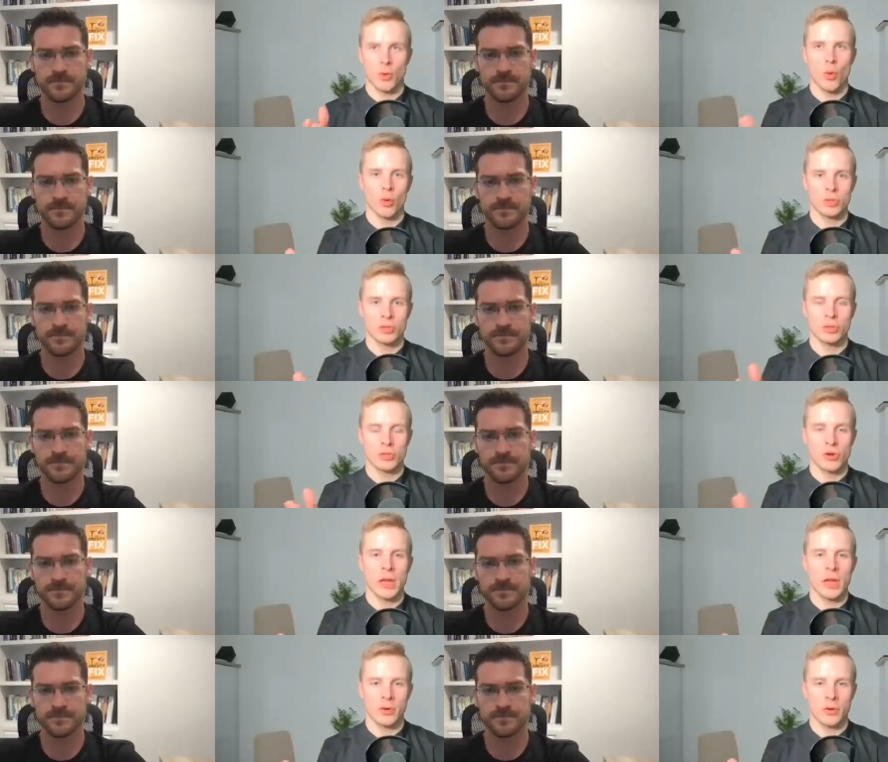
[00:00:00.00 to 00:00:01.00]
Speaker 1: cause or
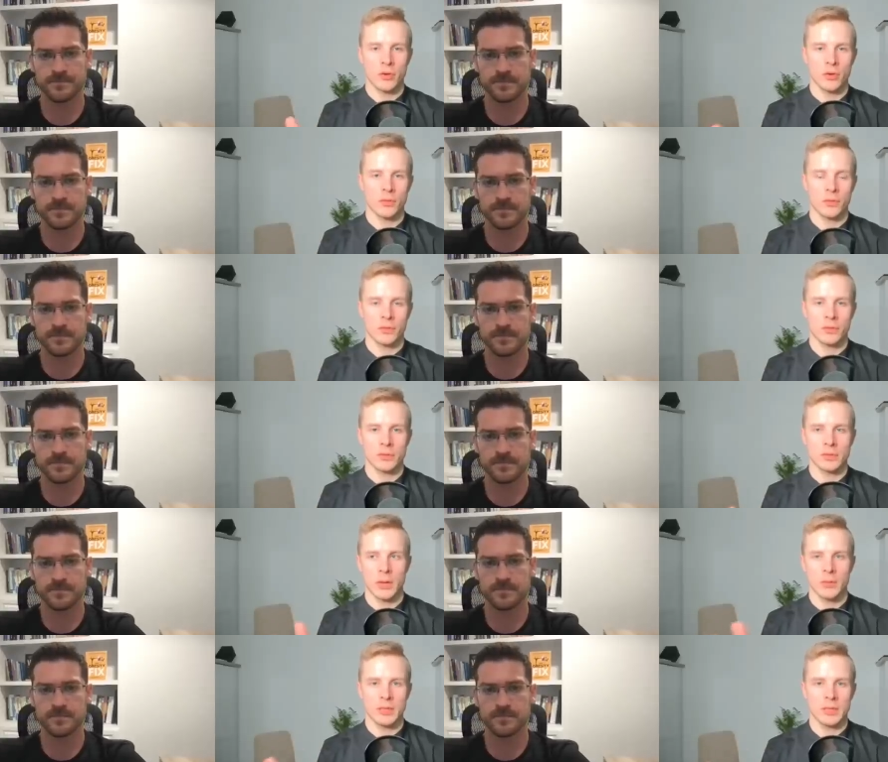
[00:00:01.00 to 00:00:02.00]
driver of
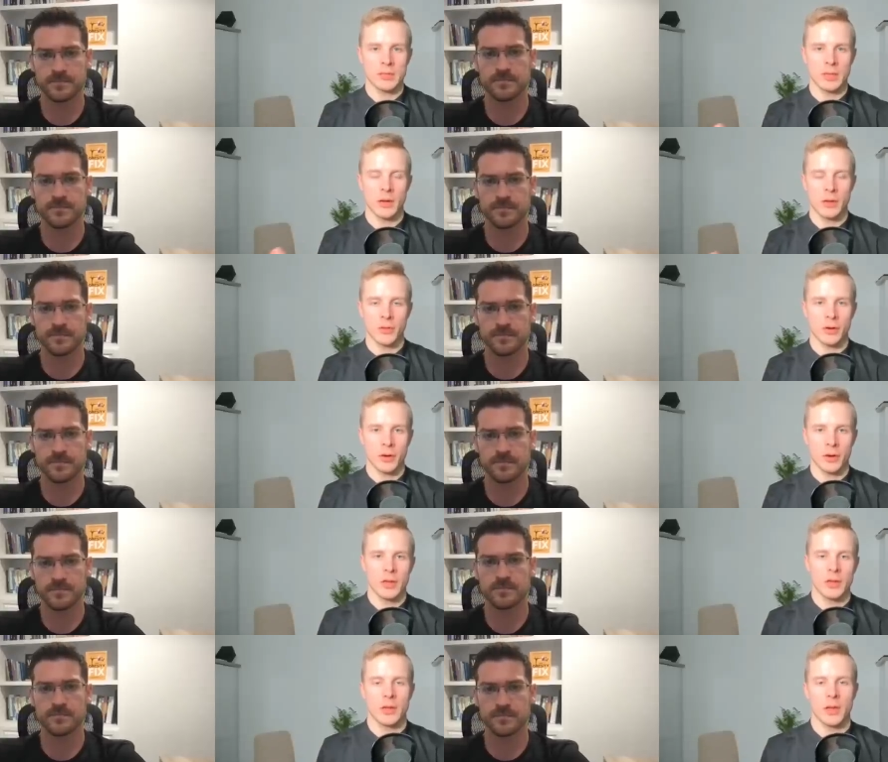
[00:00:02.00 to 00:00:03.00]
diabetes and other
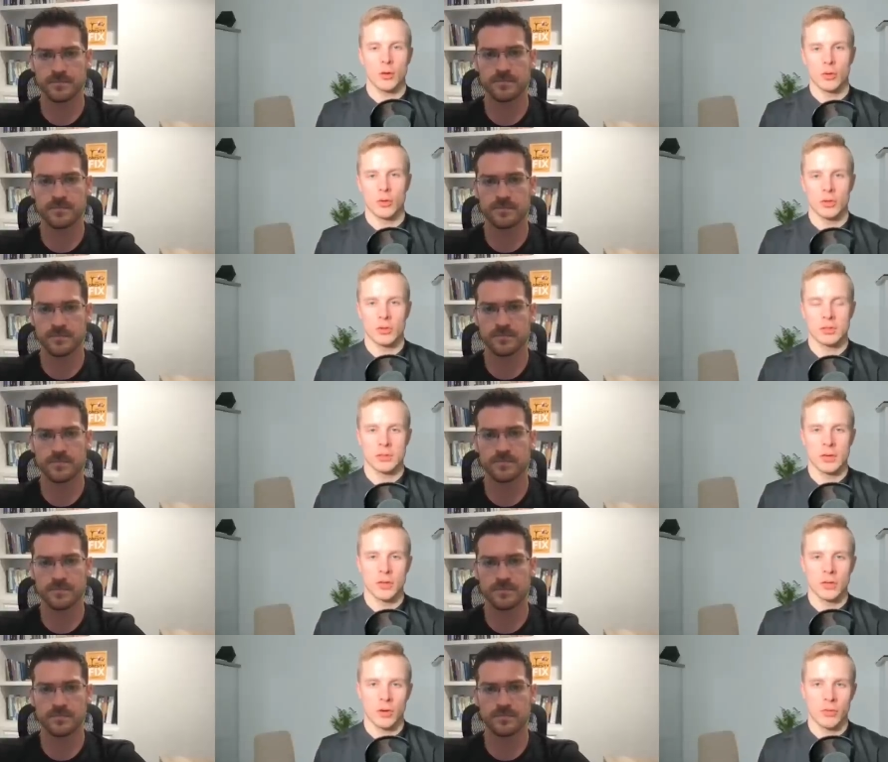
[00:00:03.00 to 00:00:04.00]
uh, glucose
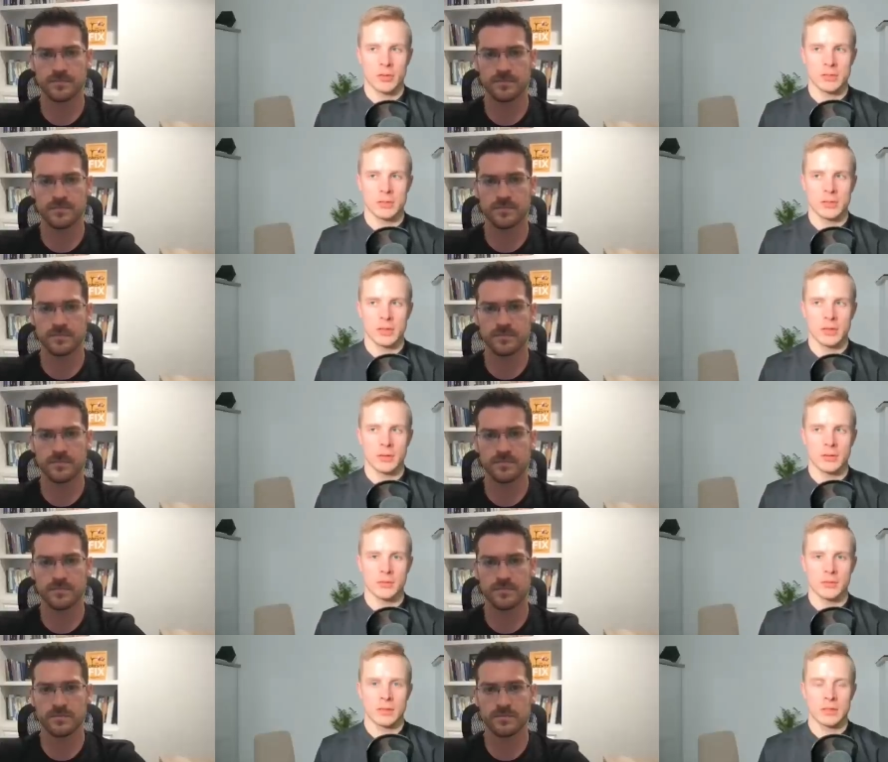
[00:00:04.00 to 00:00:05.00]
intolerance
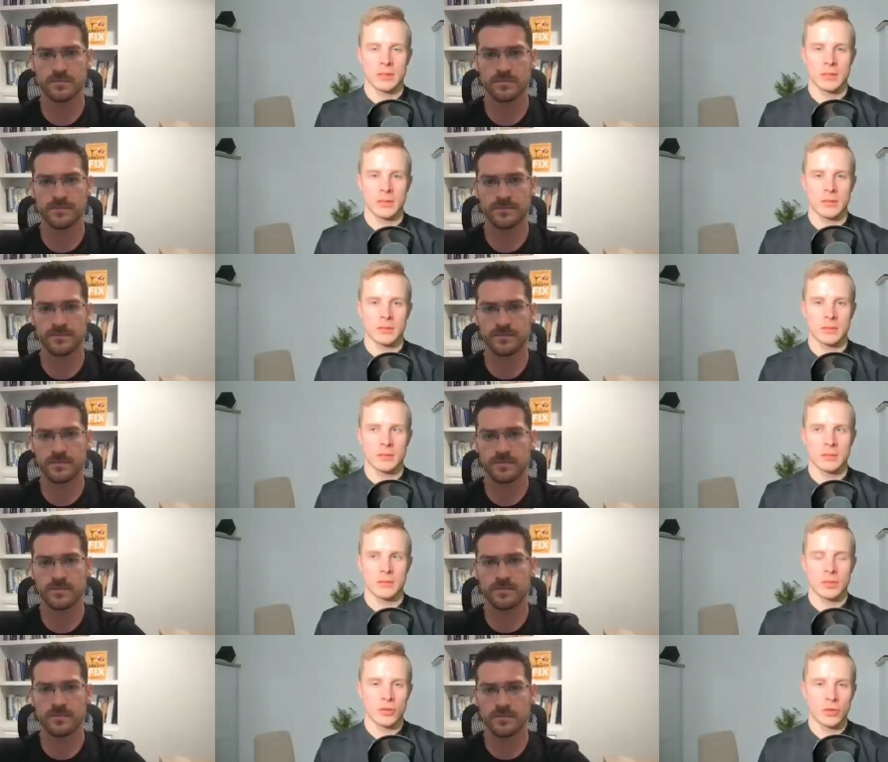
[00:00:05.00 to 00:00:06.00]
uh, let's say
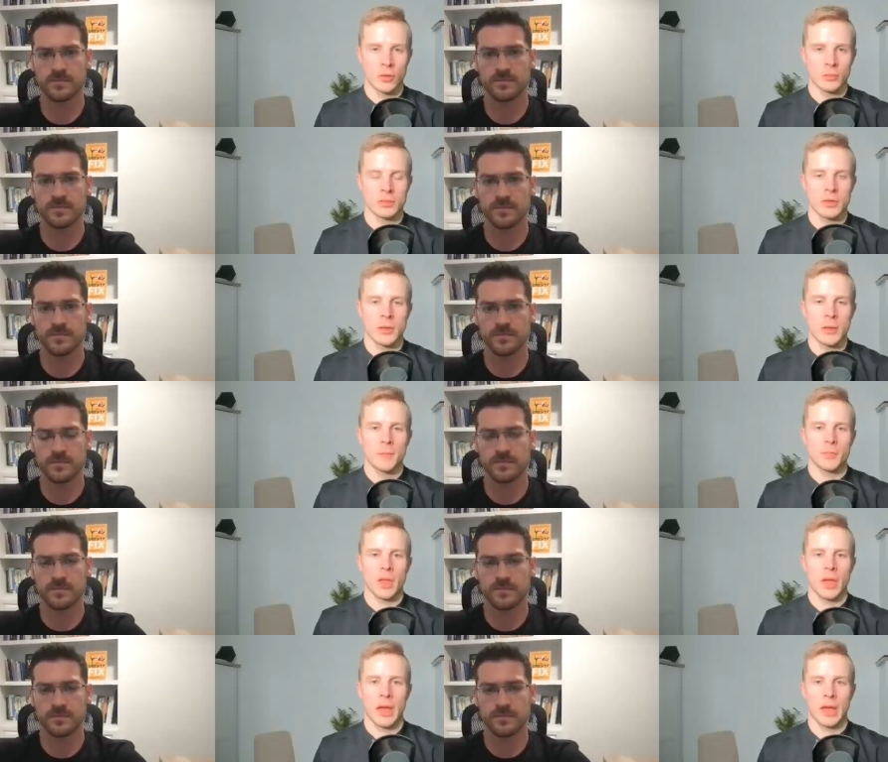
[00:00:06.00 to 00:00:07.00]
syndromes
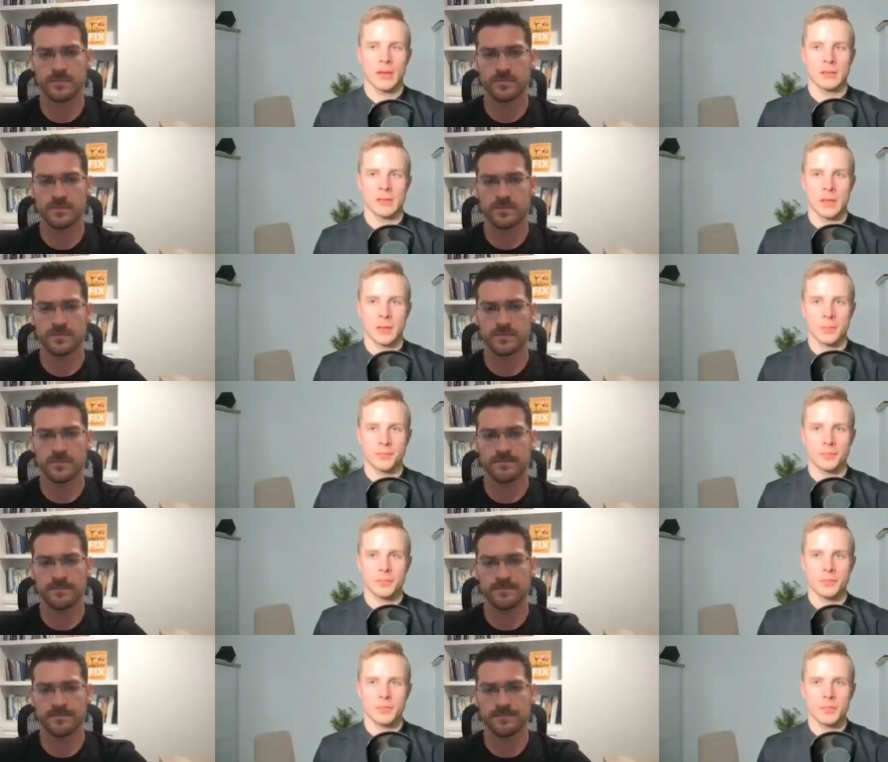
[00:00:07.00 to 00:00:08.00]
and um,
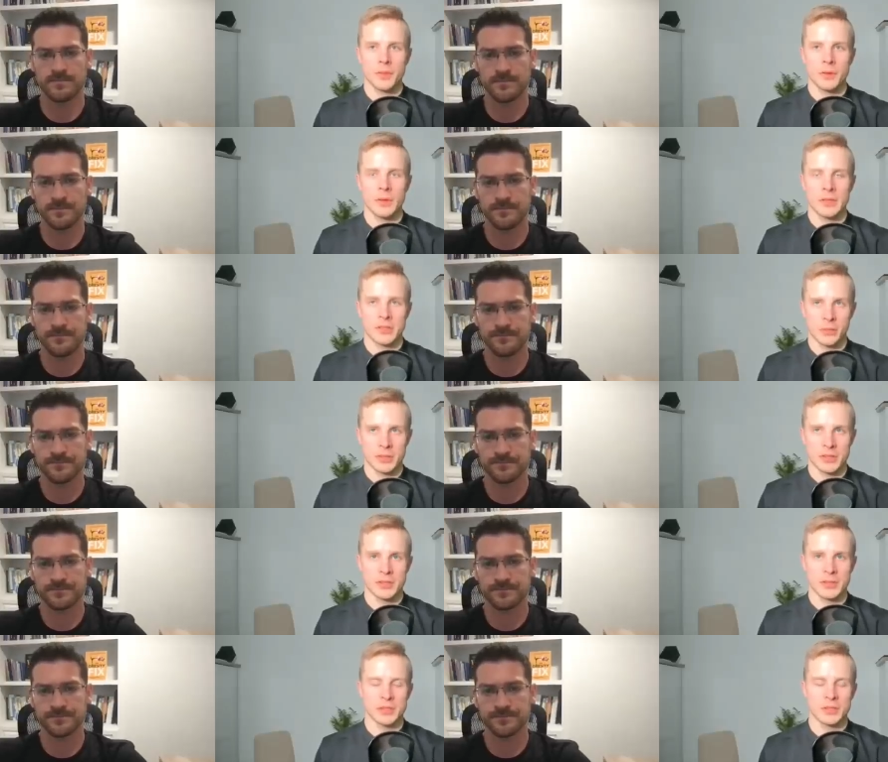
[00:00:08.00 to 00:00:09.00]
insulin
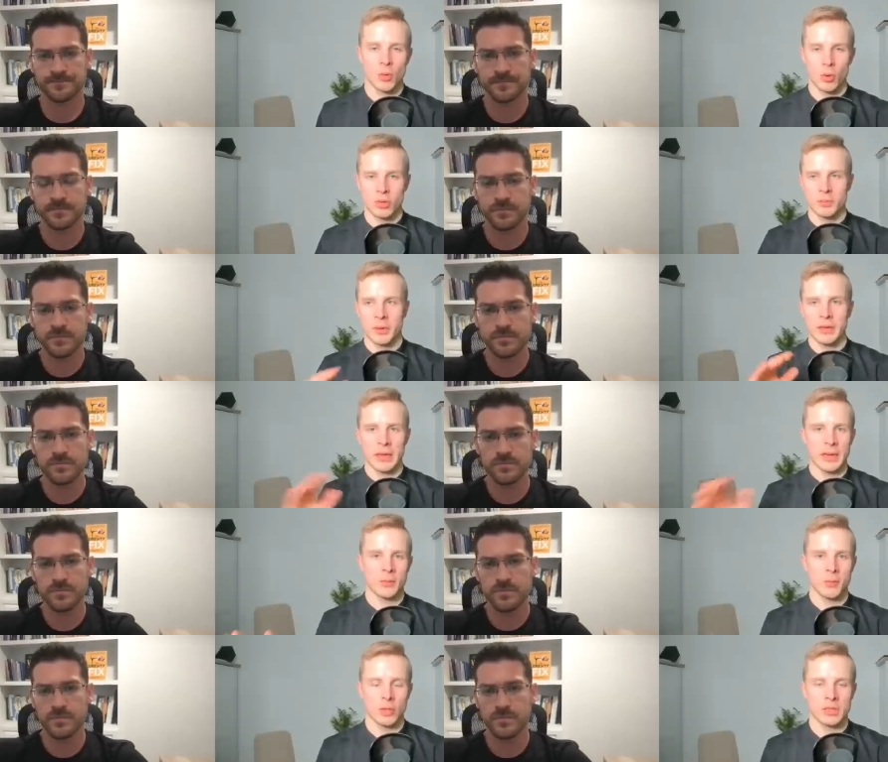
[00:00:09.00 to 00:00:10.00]
resistance is caused by yeah,
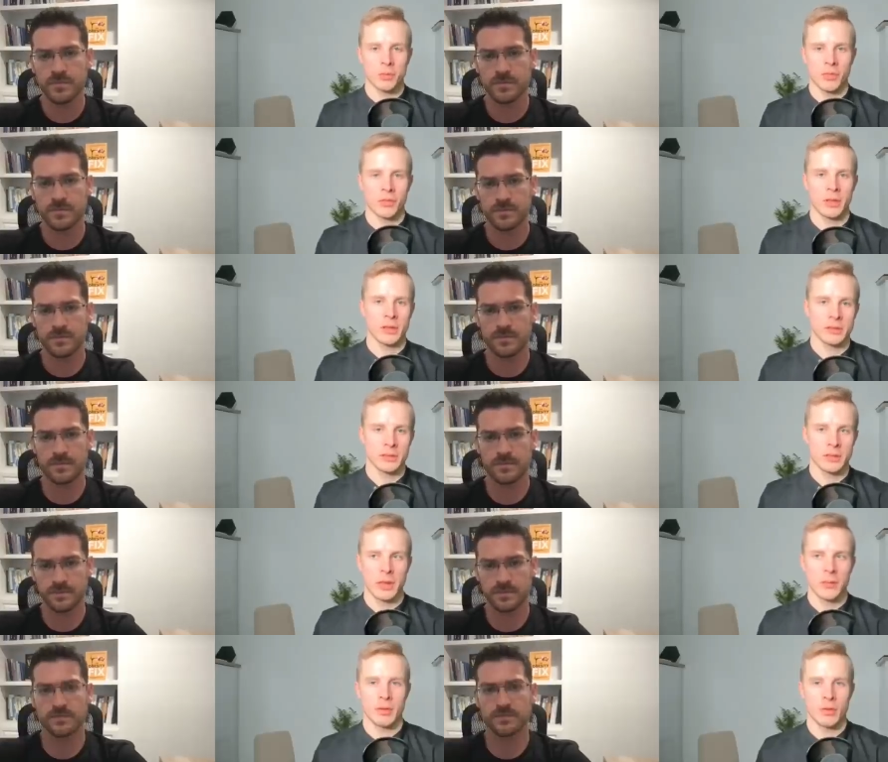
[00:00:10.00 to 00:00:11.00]
like multiple things it
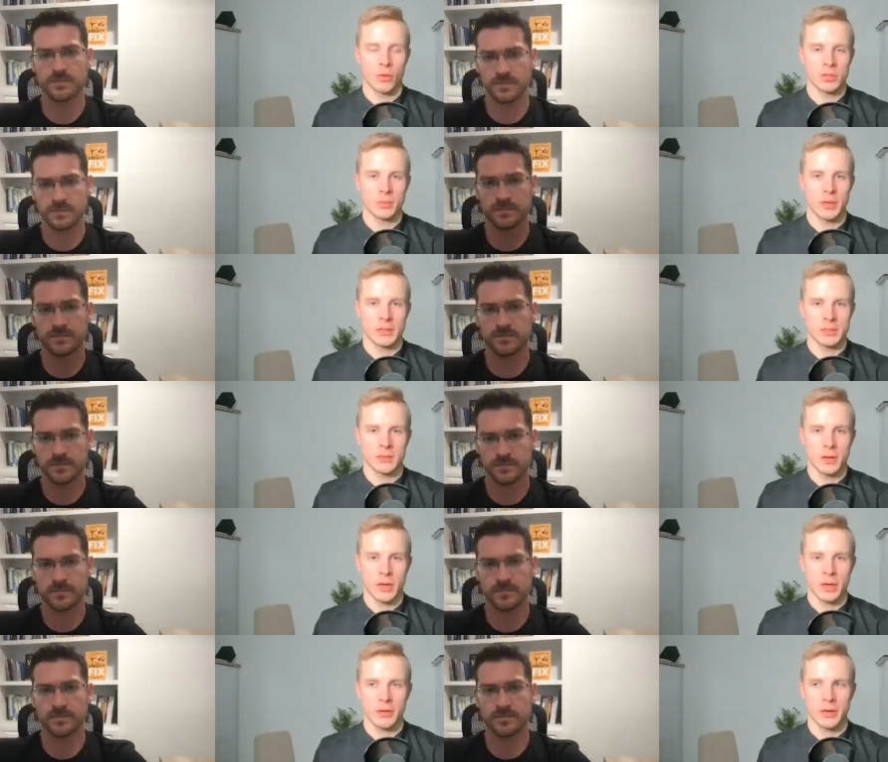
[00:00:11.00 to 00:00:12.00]
can be caused by excess
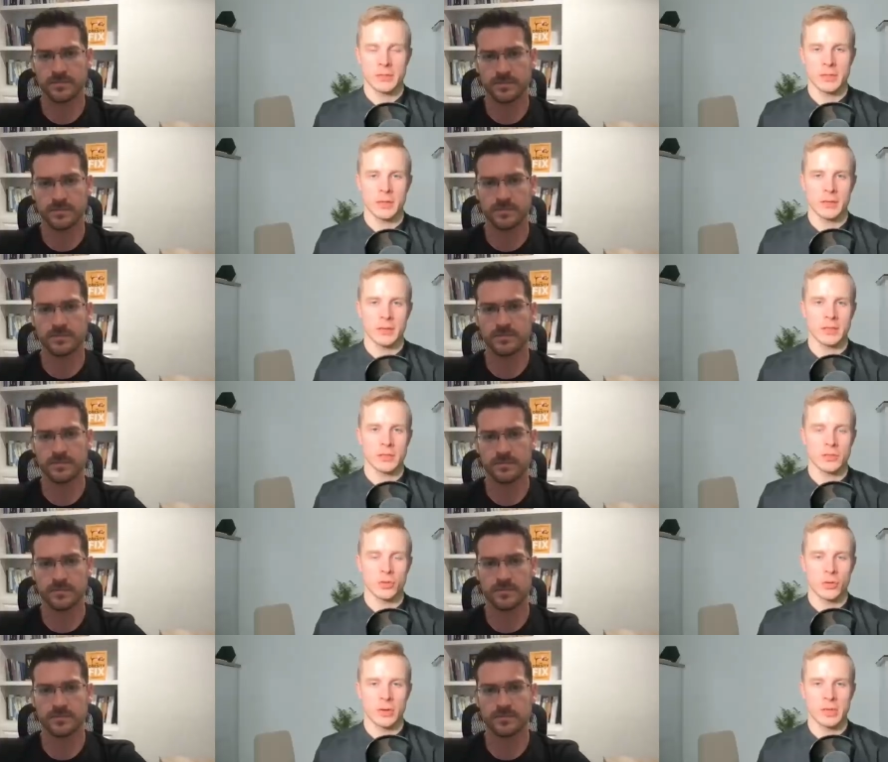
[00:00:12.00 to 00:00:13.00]
carbohydrate intake excess
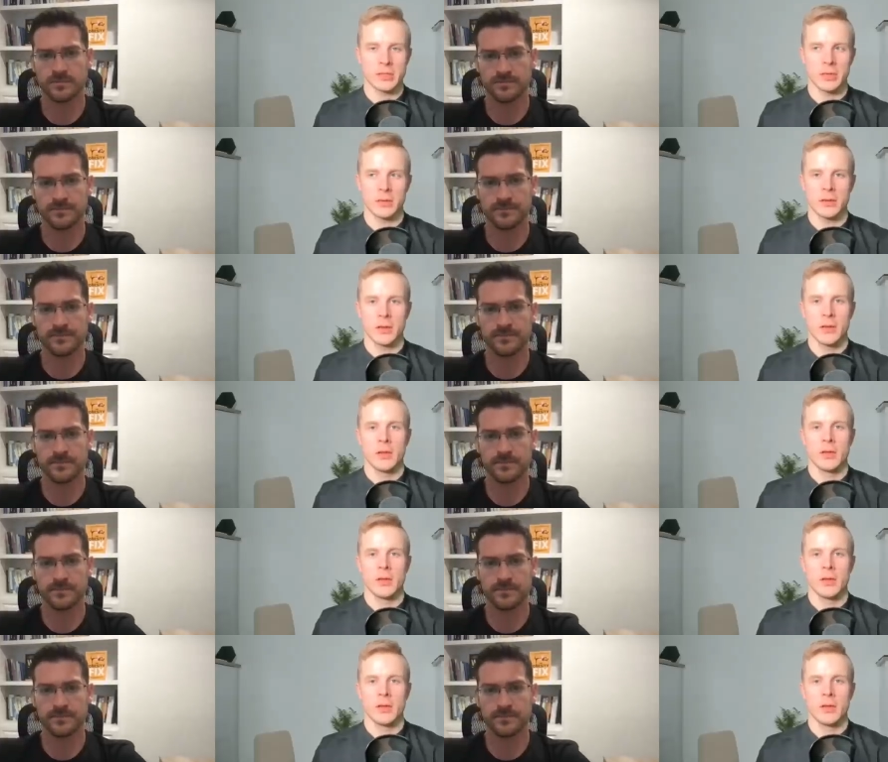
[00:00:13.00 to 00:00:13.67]
sugar intake